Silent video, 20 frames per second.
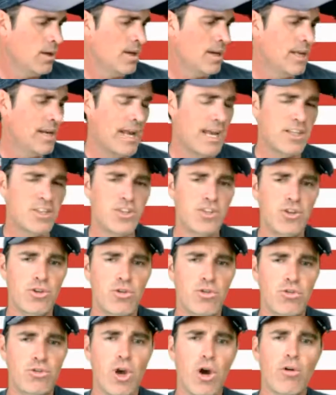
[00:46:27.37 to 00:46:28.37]
And as
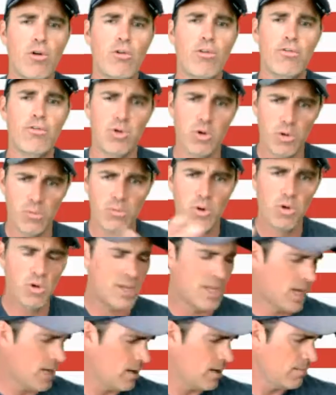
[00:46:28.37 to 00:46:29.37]
you go through
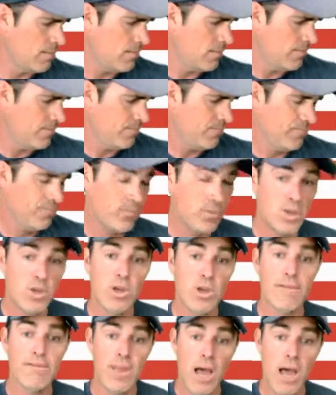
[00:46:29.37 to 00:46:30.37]
boot camp,
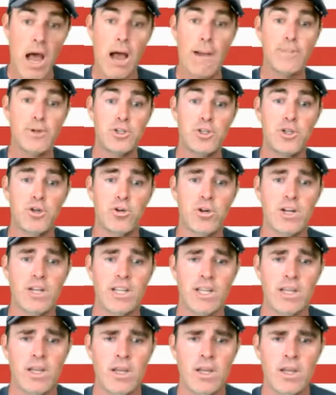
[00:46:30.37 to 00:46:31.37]
you have the
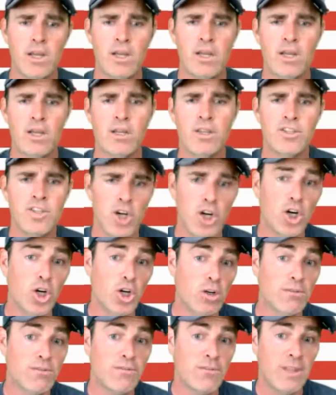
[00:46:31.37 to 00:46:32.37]
opportunity to
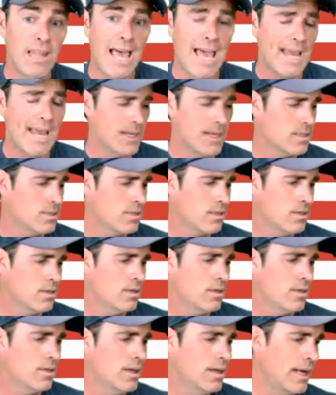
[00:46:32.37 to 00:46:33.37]
earn flags.
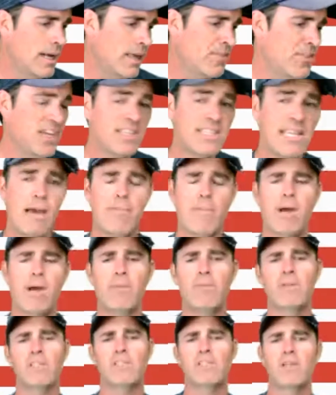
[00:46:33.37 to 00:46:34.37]
And I think that might
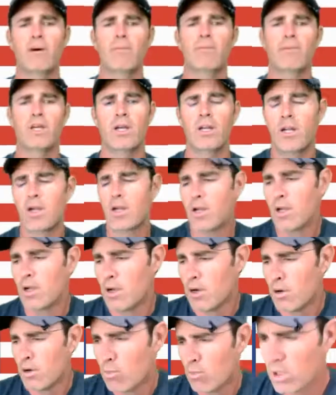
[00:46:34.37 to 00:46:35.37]
be something that
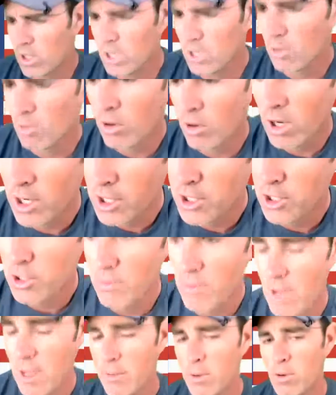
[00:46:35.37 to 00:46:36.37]
we're going to want to do
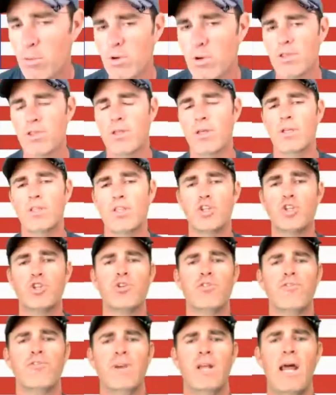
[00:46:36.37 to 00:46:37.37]
maybe with the
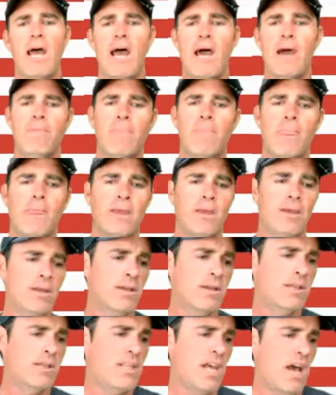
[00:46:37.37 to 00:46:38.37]
TrueFit app,
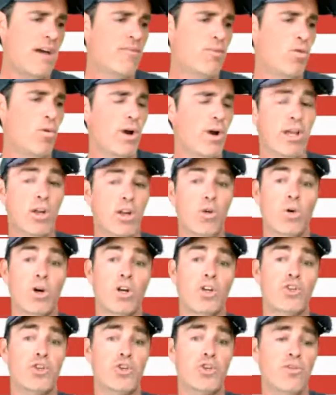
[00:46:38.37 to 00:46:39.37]
is have a way to
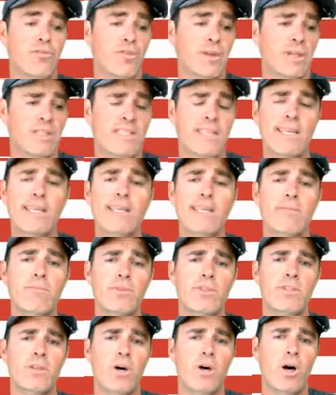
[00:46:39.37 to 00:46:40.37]
where TrueFit
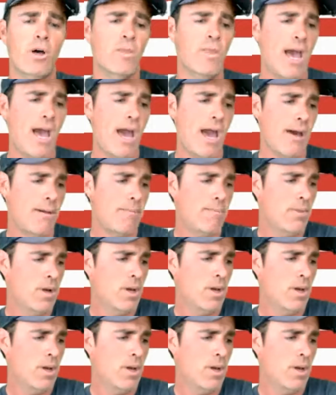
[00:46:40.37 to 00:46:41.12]
teams on the app